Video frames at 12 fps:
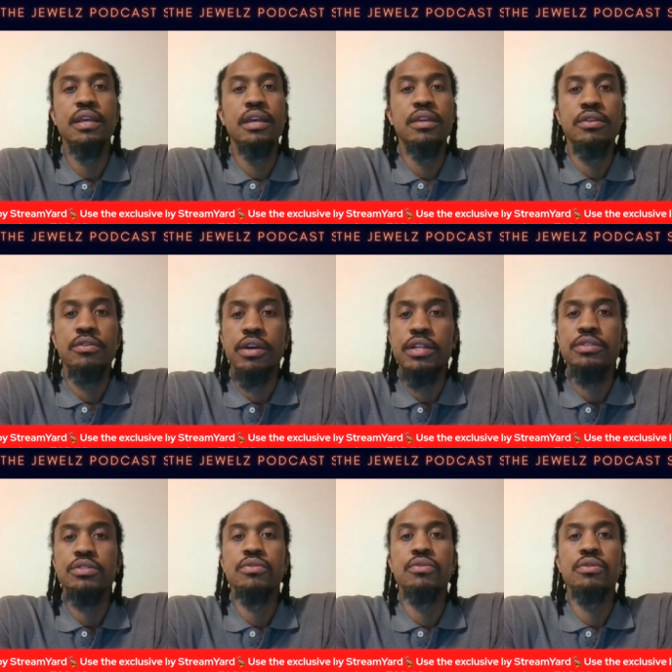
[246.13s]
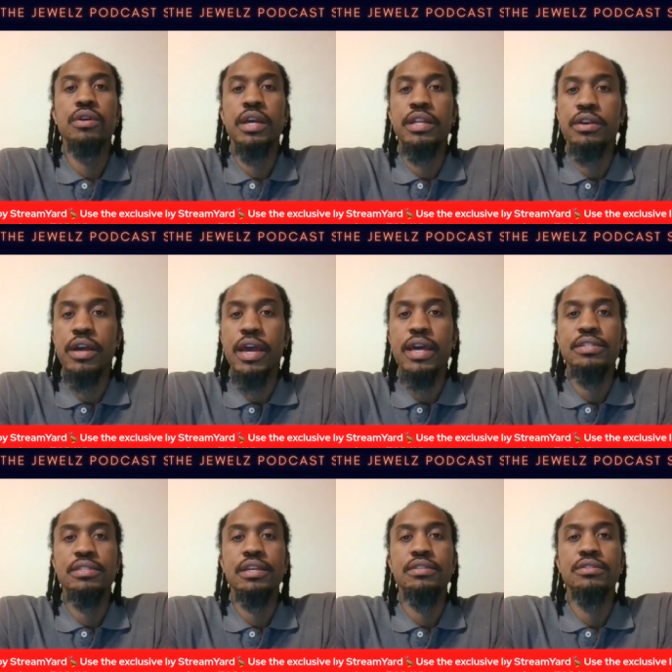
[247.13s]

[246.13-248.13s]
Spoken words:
your credit score, and your assets